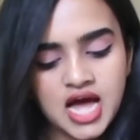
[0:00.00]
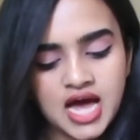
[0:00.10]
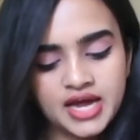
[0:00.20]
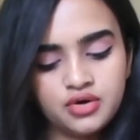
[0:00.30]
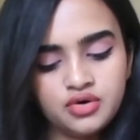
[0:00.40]

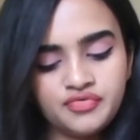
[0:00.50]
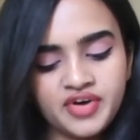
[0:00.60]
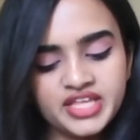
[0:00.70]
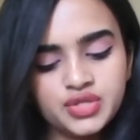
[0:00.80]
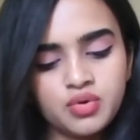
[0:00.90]
I don't
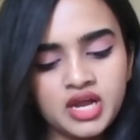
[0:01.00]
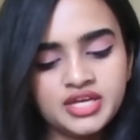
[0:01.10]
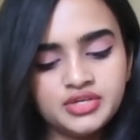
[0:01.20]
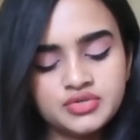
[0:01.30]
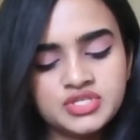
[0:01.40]
find the one
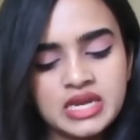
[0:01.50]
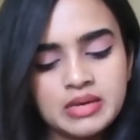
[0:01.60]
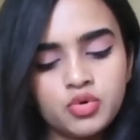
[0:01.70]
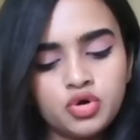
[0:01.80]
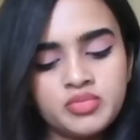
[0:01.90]
I used anymore,